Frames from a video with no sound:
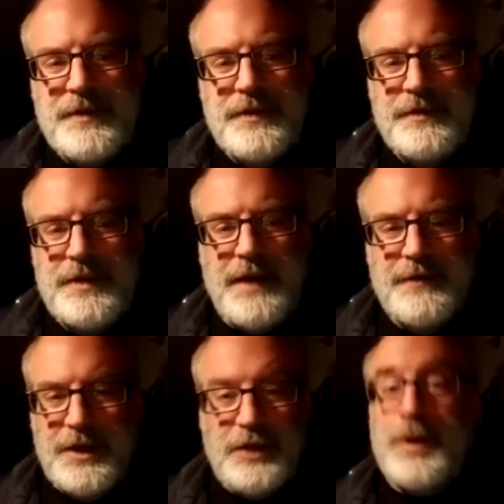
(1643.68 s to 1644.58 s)
Yeah.
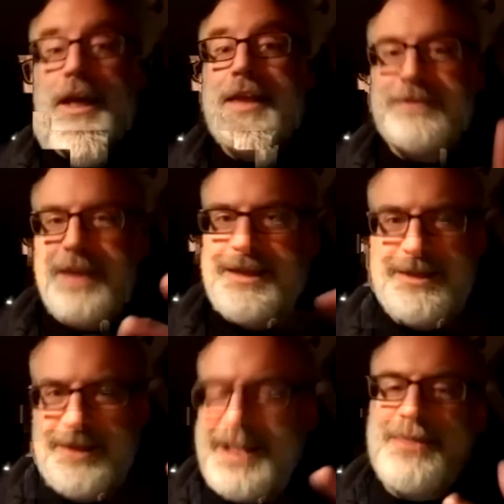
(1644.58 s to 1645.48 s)
So again,
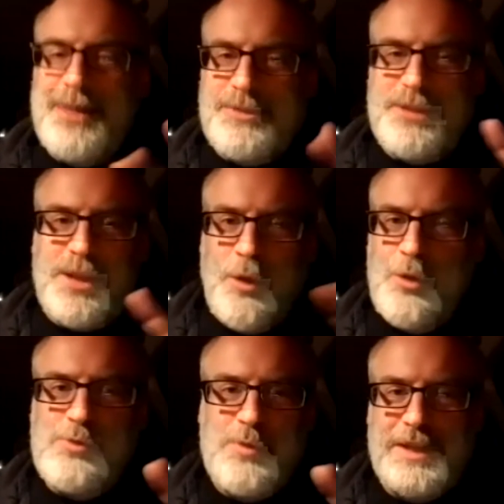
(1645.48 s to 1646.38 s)
again, there's that whole,
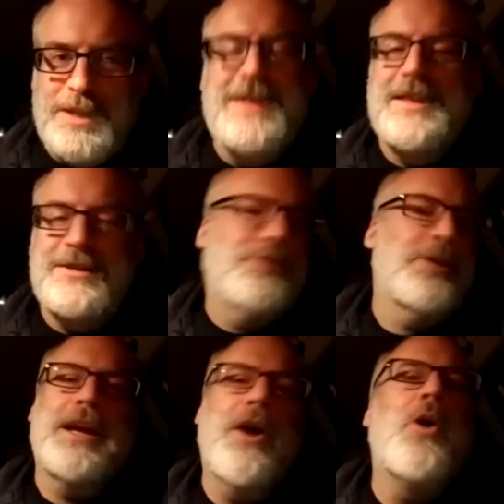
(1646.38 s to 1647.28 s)
and this is
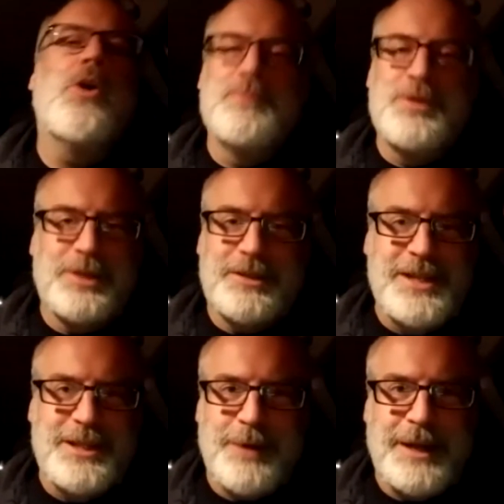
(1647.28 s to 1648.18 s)
like all music
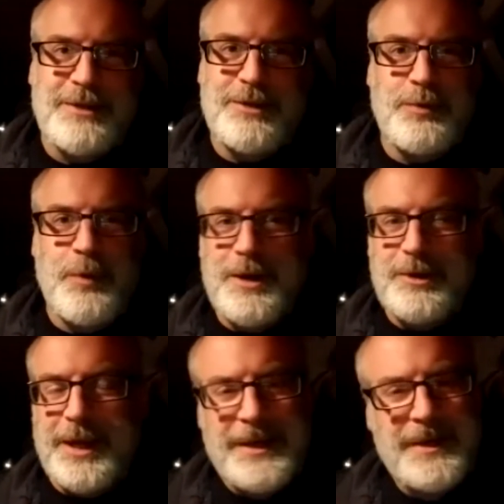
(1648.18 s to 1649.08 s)
scenes, right? There's this weird
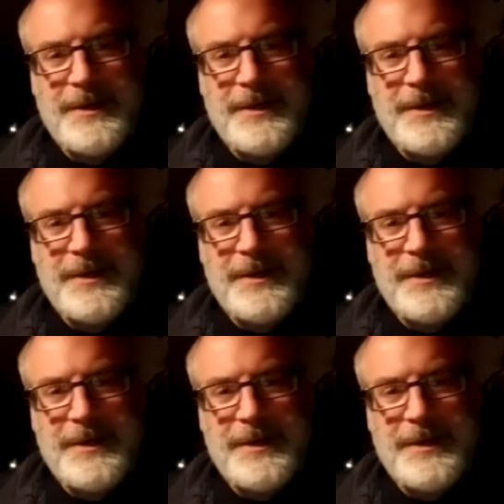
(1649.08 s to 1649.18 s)
like